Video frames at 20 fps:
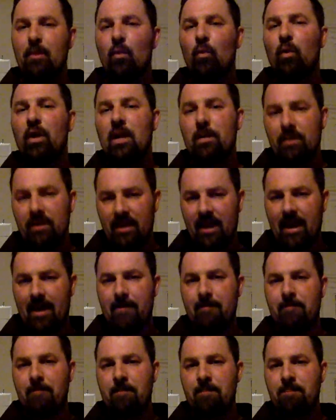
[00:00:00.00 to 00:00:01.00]
Read them
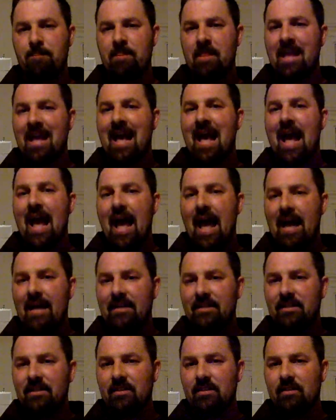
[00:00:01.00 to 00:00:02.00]
again.
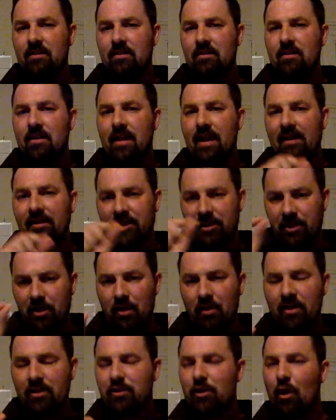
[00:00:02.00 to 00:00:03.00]
As a
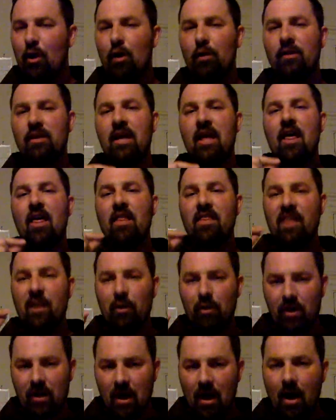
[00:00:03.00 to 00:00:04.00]
young adult,
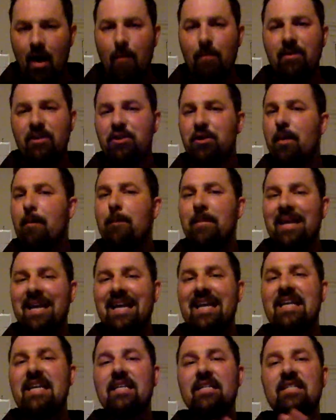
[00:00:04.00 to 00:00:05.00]
they'll come to
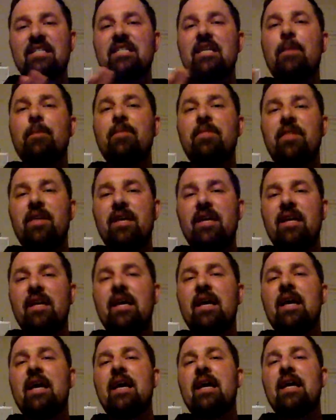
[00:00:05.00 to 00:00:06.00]
mean something
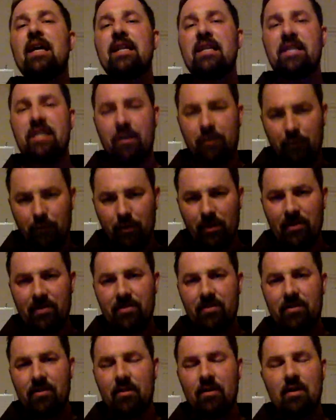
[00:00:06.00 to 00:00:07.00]

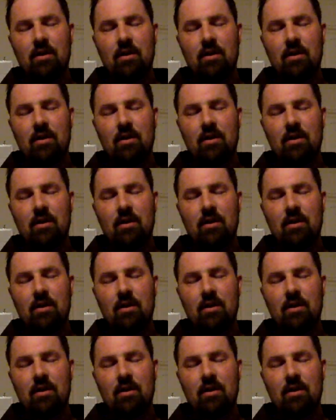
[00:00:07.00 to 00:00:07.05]
different.